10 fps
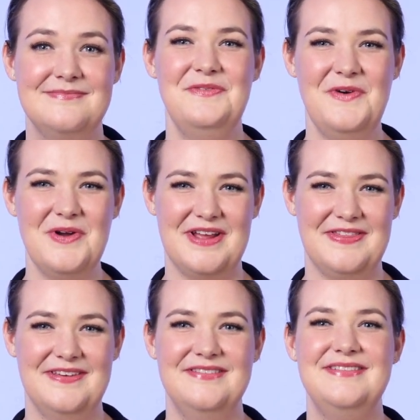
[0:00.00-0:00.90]
Fourth,
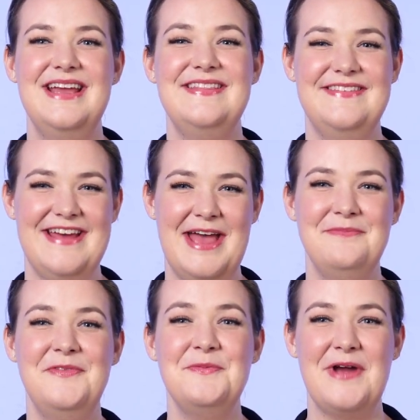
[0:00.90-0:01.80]
it's
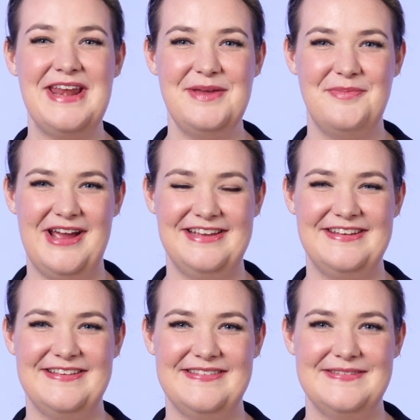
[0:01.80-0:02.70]
time for writing
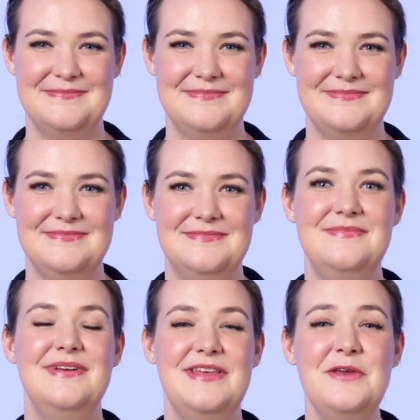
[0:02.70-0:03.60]
practice.
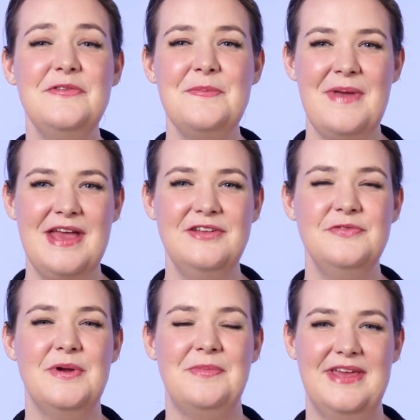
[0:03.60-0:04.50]
Use a page
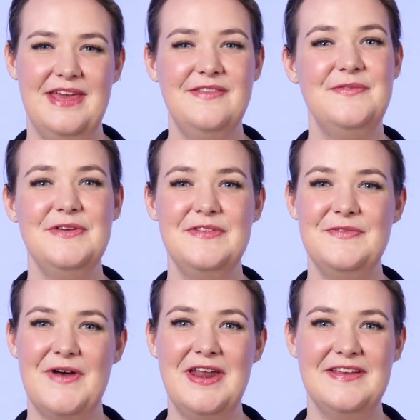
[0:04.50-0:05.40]
from the Kids vs.
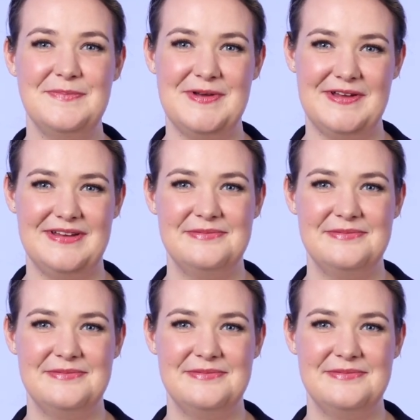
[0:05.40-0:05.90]
Phonics book.